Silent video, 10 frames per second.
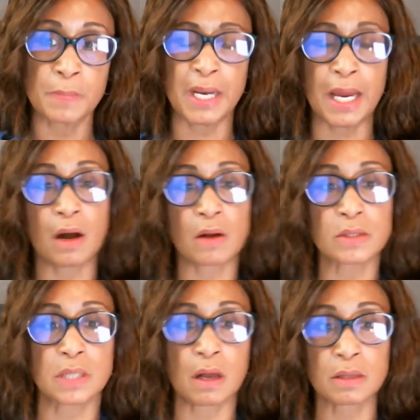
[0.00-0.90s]
But I
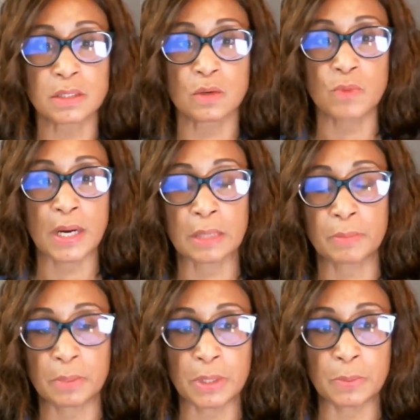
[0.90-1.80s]
also
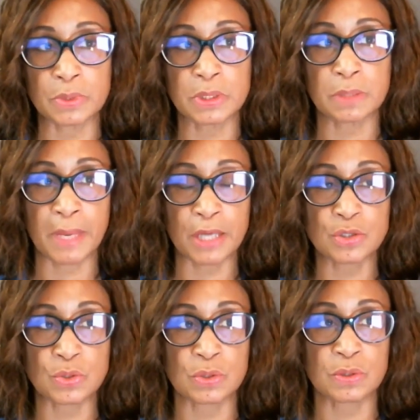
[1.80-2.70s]
recommend people to make
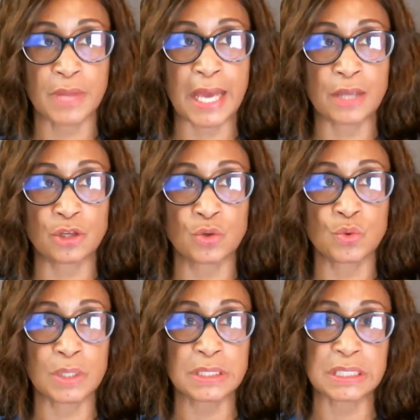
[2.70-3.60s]
sure that
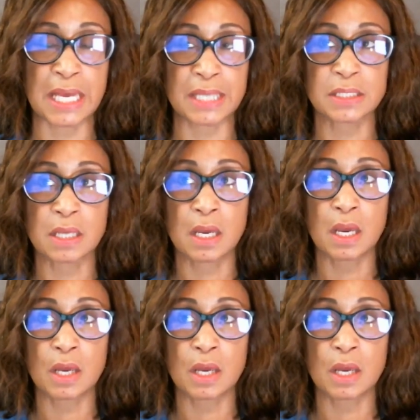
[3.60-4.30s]
you assess